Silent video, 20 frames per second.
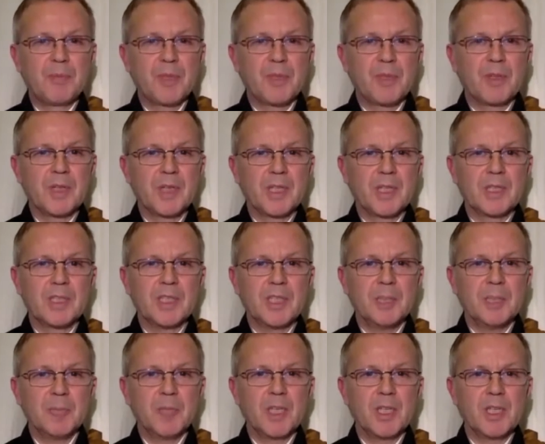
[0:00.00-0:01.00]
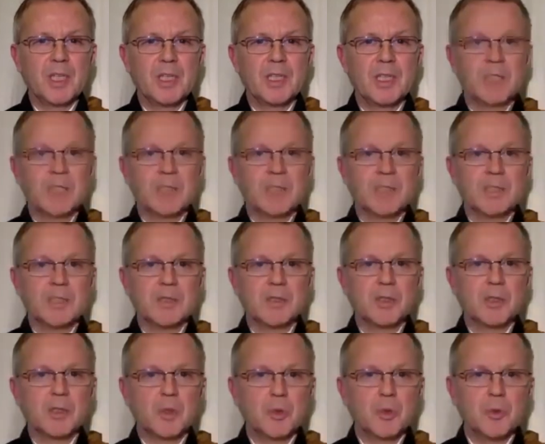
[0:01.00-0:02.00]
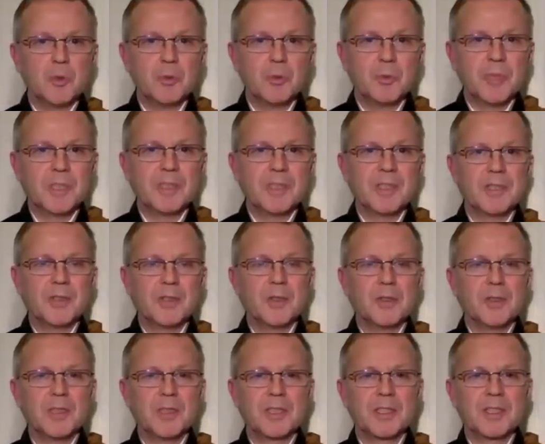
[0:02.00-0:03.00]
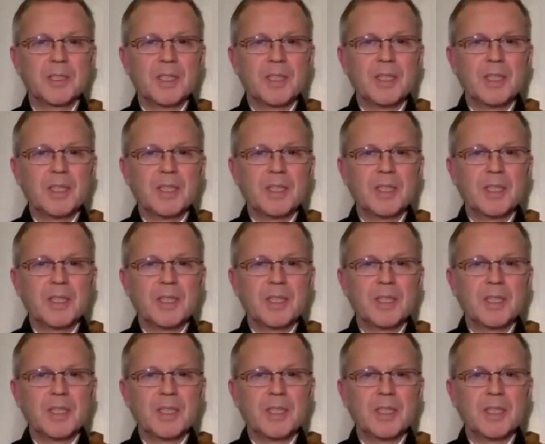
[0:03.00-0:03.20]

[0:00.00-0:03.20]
like email and, and Zoom and, and all this,